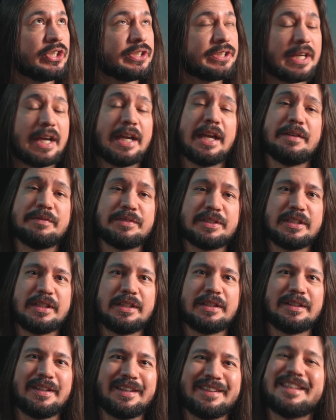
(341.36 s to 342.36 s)
I have
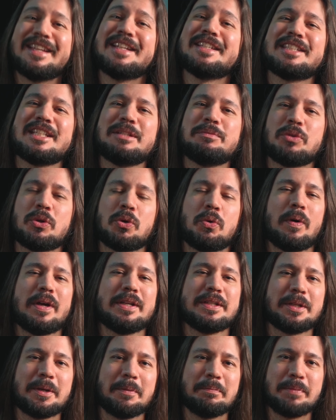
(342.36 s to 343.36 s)
seen, they seem
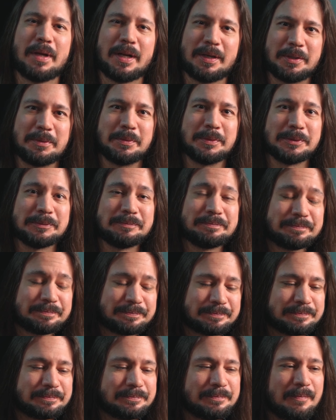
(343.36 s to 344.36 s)
quite comparable.
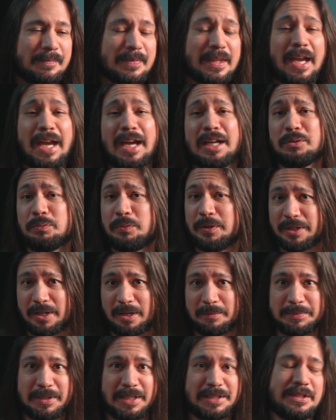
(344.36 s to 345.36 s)
And with
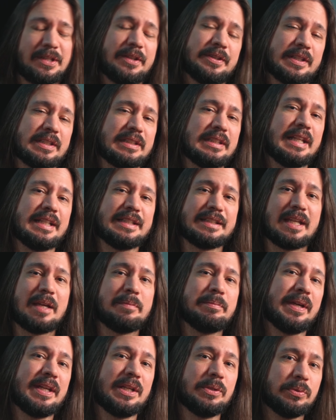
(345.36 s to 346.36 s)
updates on this lens, I
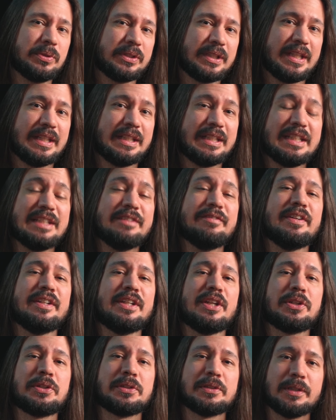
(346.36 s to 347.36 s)
bet it will get
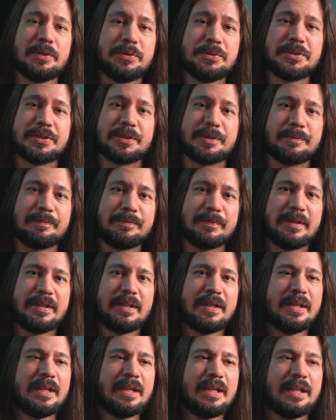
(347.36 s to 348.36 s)
even closer.
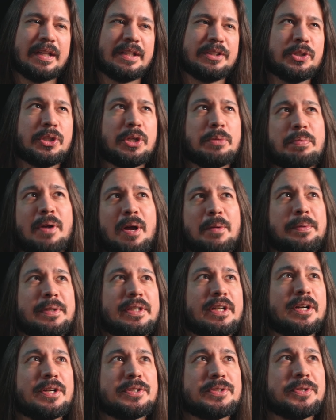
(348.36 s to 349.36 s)
You could
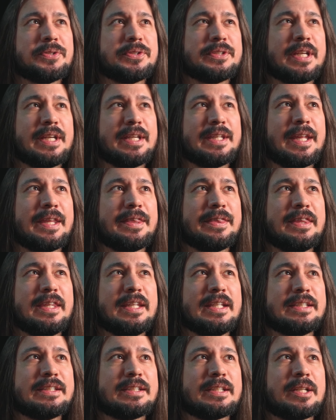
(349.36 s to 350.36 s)
probably also say that
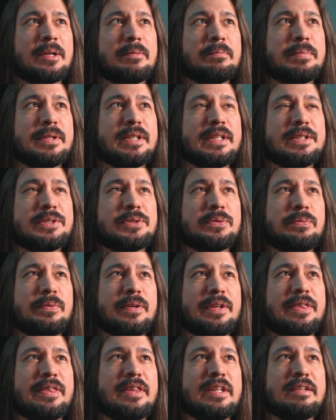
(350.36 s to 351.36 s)
this competes
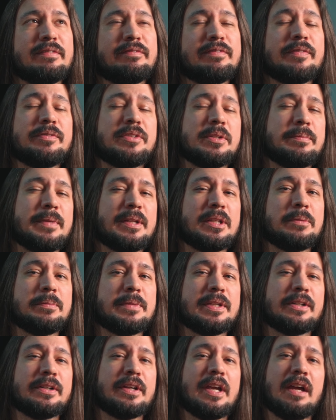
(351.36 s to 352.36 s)
with the
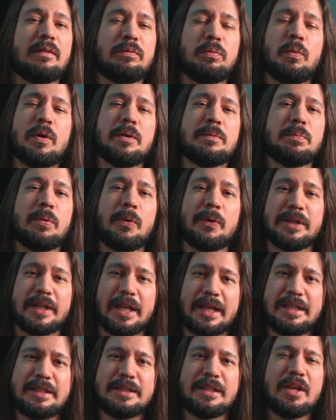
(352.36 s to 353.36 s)
50mm
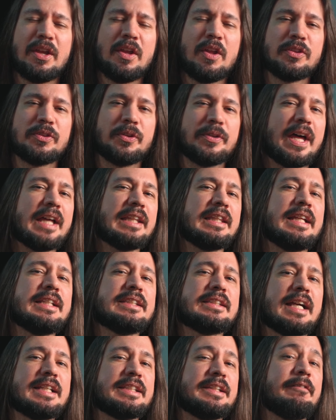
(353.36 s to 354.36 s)
f1.8, though that
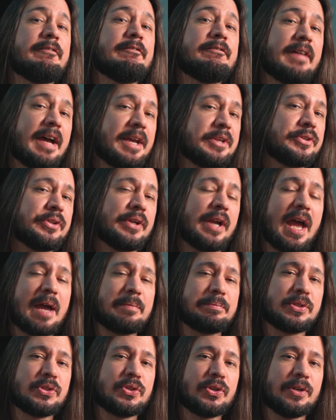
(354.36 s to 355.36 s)
lens has a faster
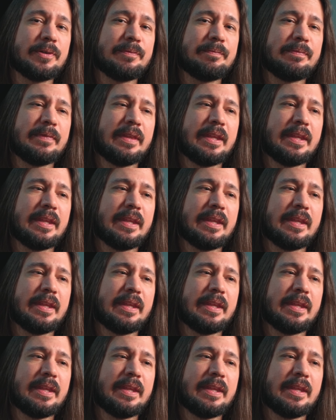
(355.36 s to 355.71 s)
aperture